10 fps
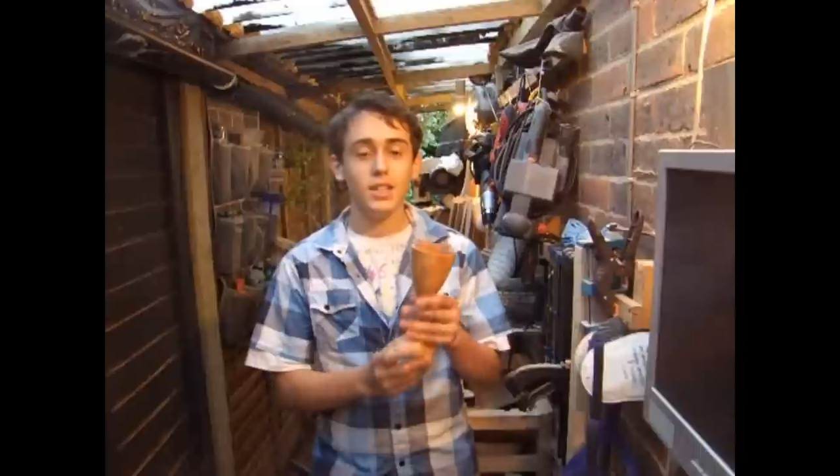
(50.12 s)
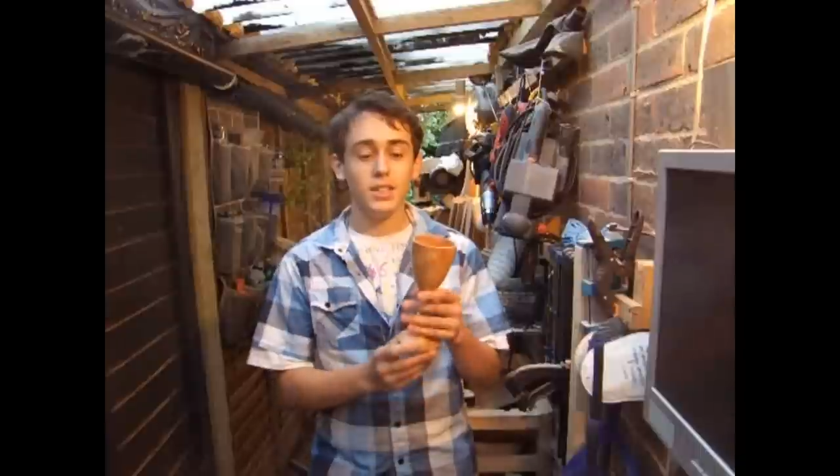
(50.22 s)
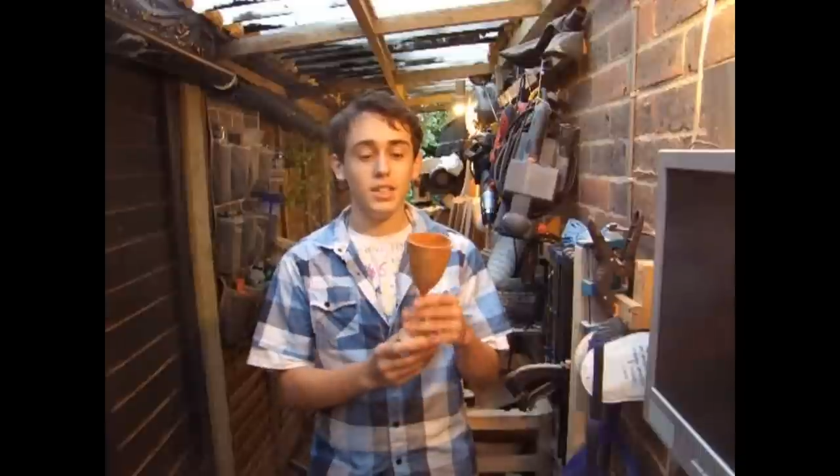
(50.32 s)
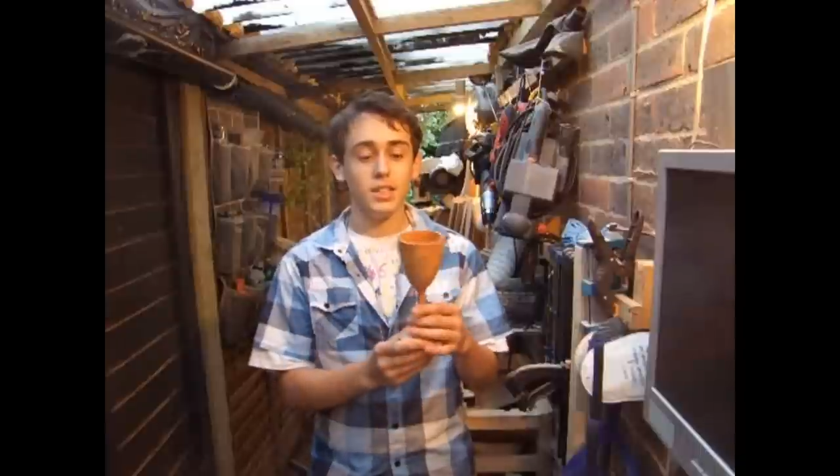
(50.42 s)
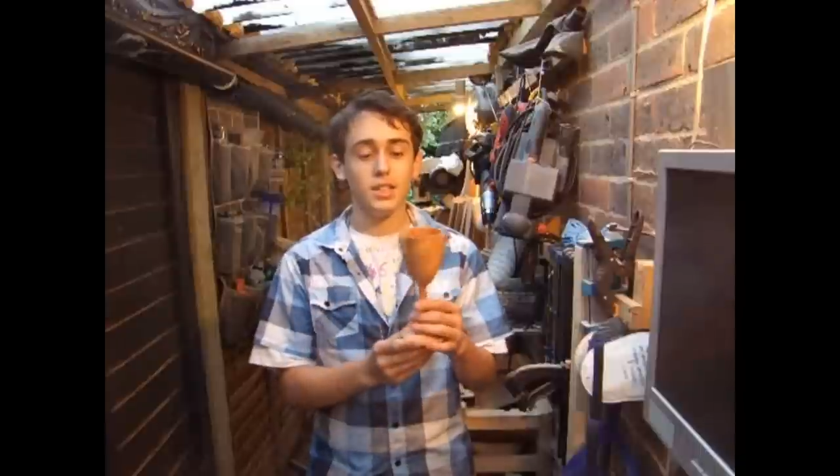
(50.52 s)
is
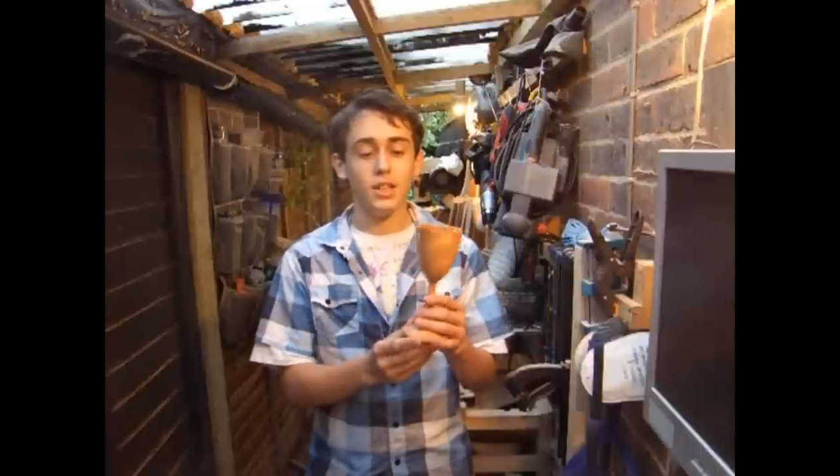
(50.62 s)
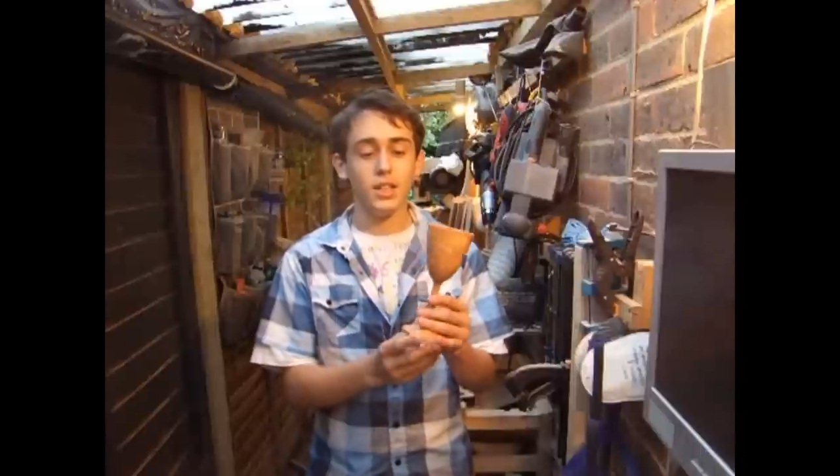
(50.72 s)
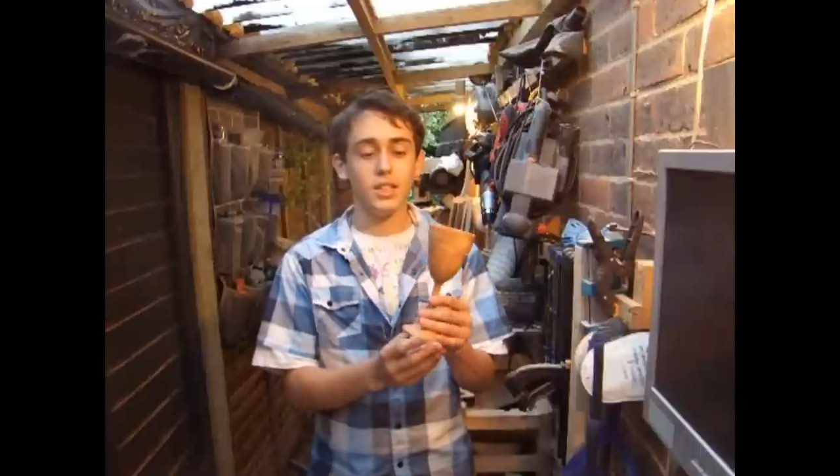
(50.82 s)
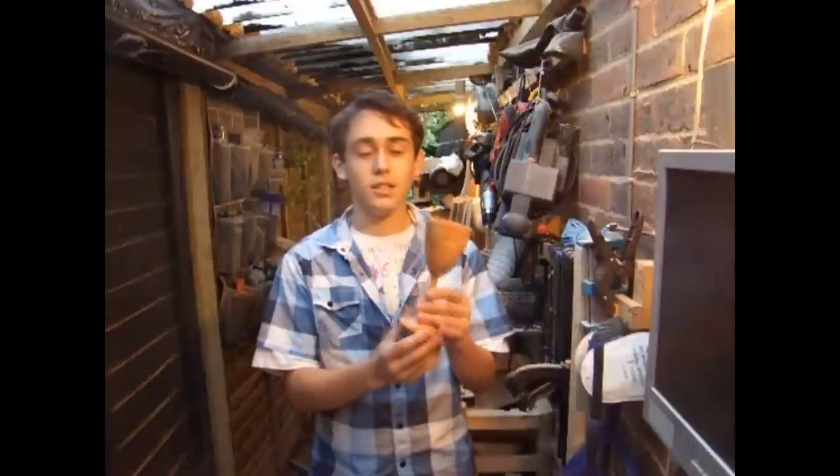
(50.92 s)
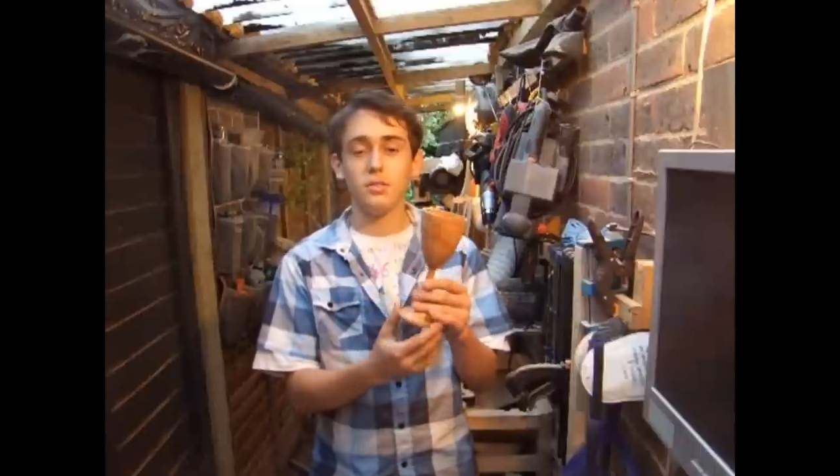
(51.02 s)
this
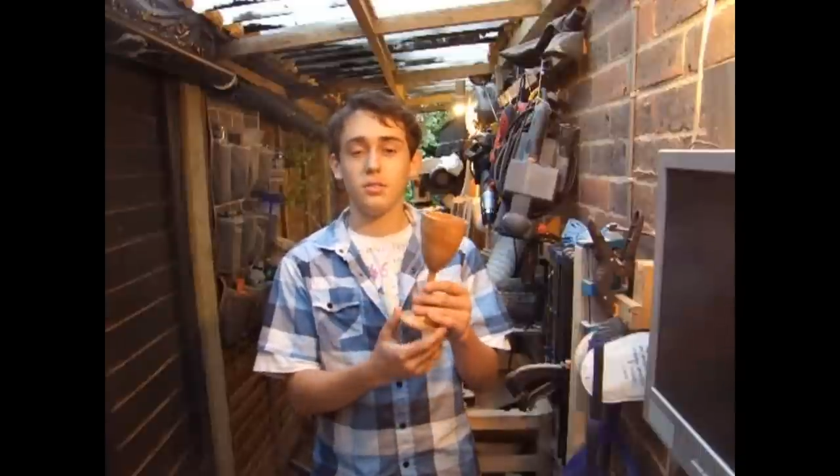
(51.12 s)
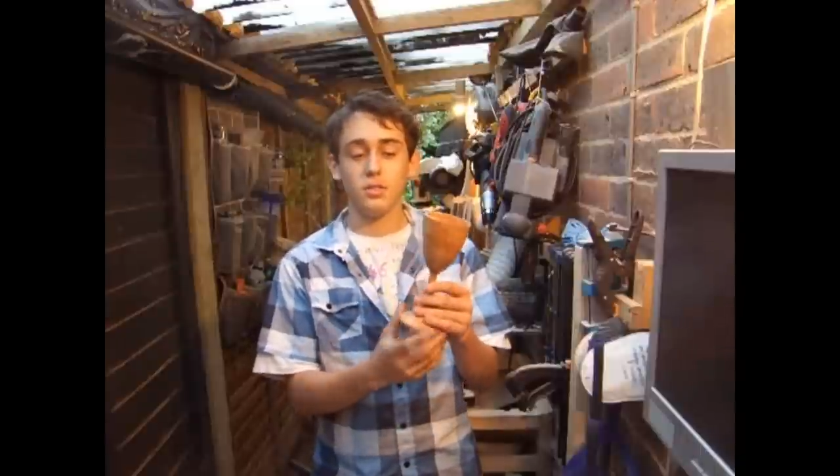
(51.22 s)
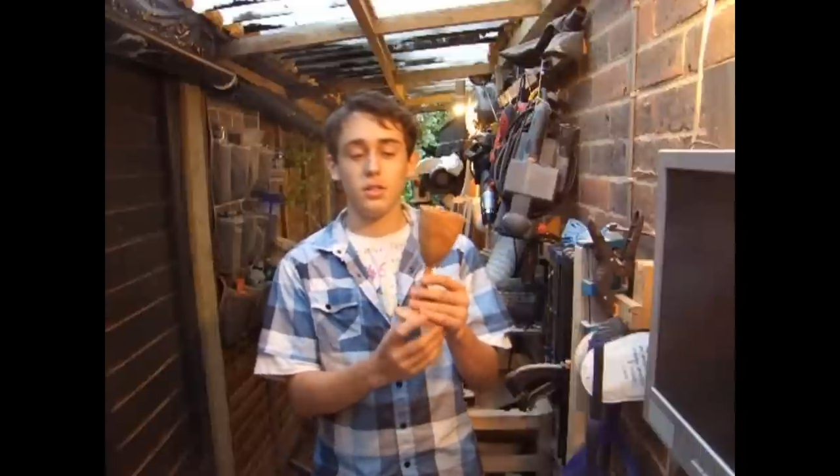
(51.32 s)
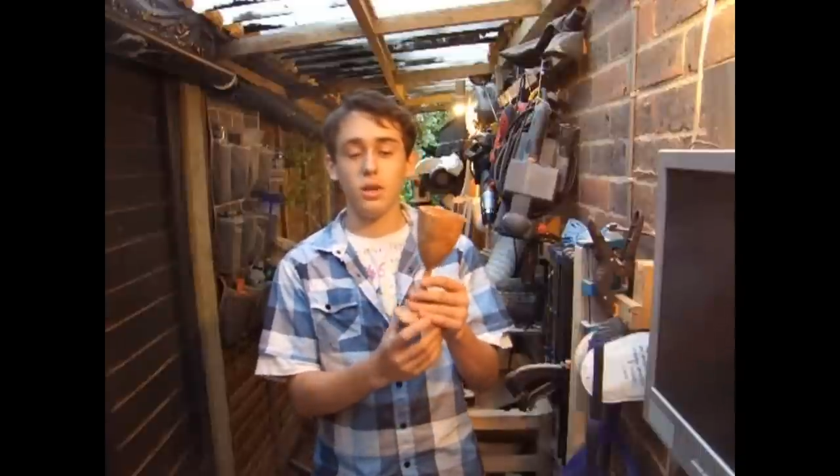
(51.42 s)
nice little